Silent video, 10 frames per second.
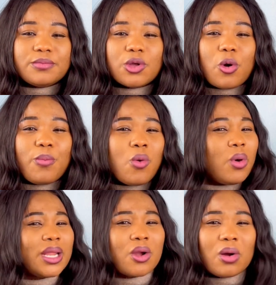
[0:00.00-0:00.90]
open
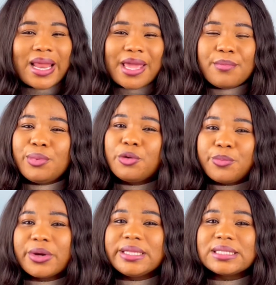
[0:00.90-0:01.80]
what they call like a
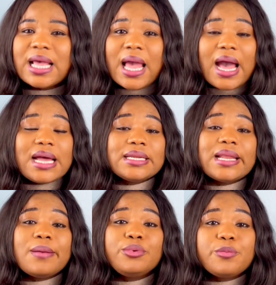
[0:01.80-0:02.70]
blueprint, and on
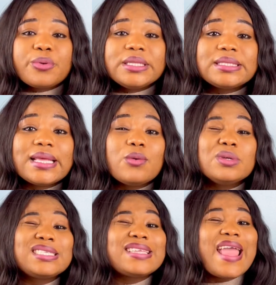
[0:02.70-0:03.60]
that blueprint, they will
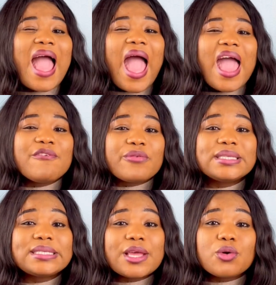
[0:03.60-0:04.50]
see every
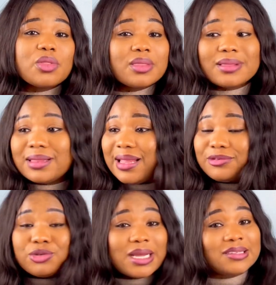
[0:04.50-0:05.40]
single
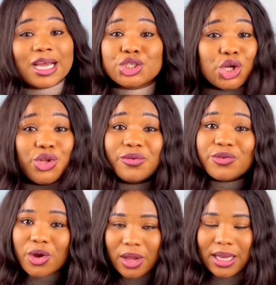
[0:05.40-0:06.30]
transaction you've
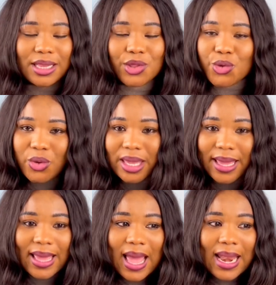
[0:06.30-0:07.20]
done in the
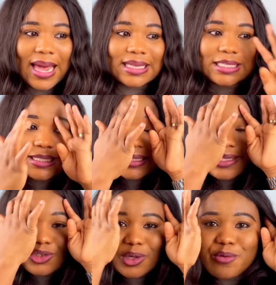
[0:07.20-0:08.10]
UK. Like, this
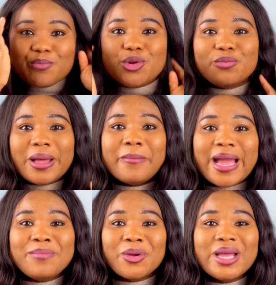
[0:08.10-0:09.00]
literally blew my
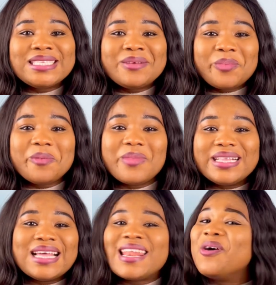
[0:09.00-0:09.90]
mind, because it simply
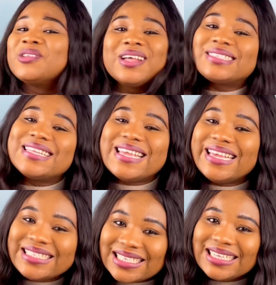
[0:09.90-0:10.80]
meant that there was nothing
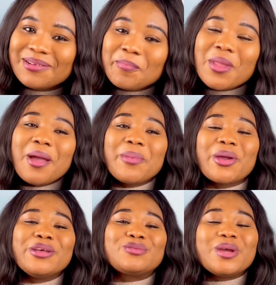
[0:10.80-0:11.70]
hidden.
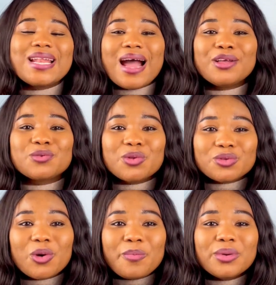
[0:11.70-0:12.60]
Because when ours was
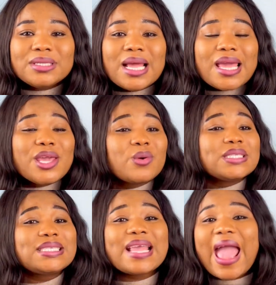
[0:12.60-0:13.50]
open, he could
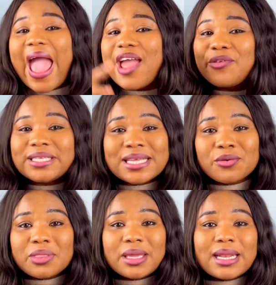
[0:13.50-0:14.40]
see every
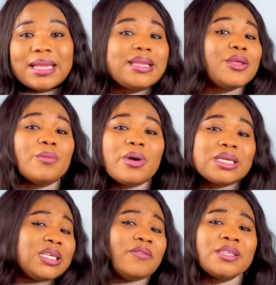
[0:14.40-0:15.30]
single thing, and then your
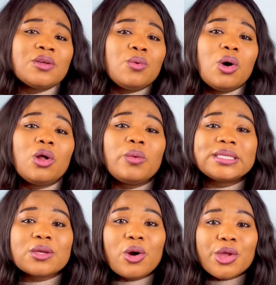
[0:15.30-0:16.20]
mortgage advisor will
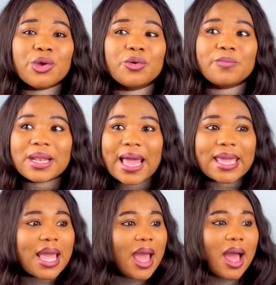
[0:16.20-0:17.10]
always call you. He'll be
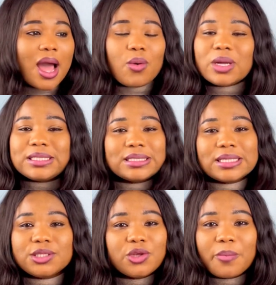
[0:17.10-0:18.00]
like, what is
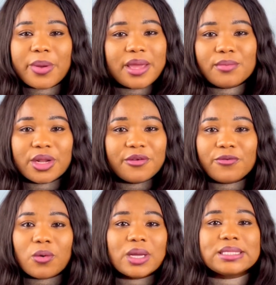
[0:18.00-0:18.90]
this you're paying money
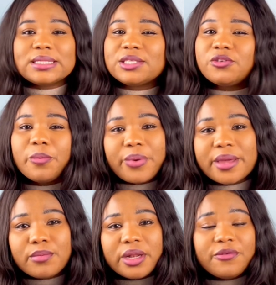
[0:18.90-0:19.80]
for? What is this you're
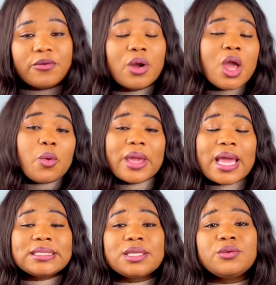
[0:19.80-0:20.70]
paying money for? We
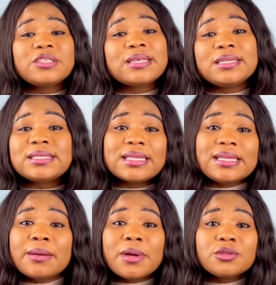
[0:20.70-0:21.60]
can see you sent certain
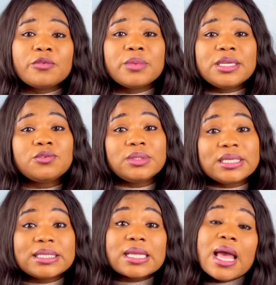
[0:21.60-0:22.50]
amount of money to
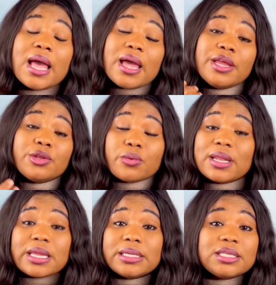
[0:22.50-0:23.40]
this. In doing
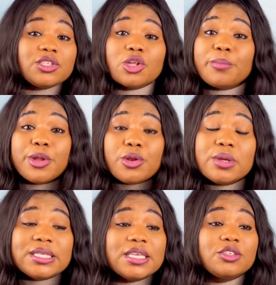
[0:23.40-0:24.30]
this, he's not being
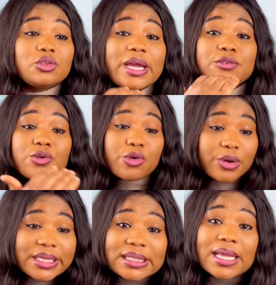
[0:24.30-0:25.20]
nosy. He's trying to
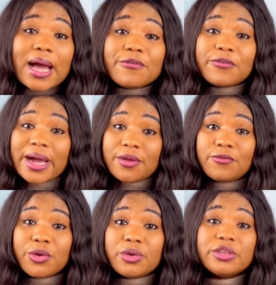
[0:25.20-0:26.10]
create a file
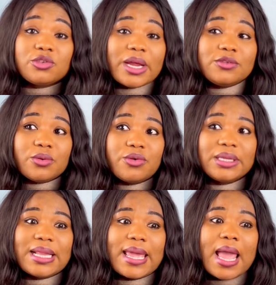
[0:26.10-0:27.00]
for you. He's trying to
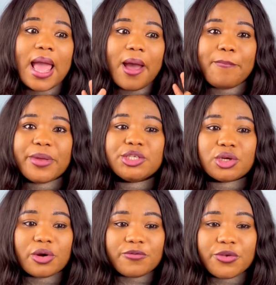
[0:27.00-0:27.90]
create like a picture
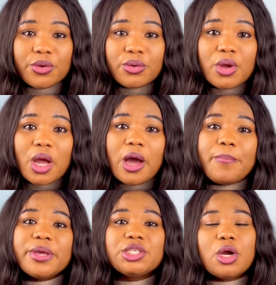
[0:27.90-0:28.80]
of you, a
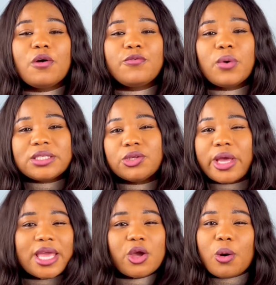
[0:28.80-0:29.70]
picture of what your
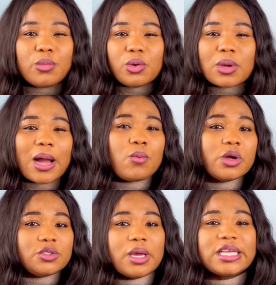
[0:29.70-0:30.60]
income look and
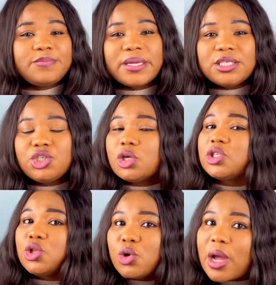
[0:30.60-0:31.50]
what your expenditures
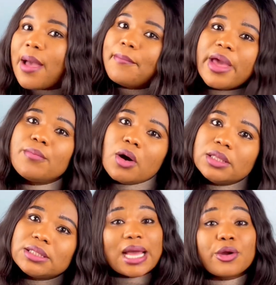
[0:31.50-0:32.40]
look per
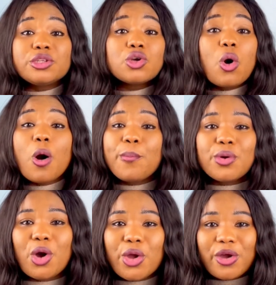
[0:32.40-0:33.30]
month. They are going to
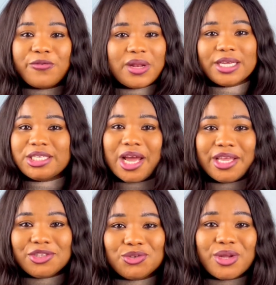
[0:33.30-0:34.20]
open all your financial
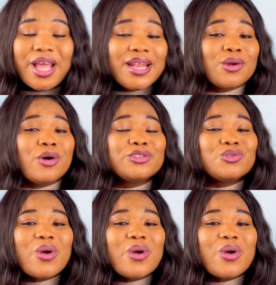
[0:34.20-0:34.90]
history. They want to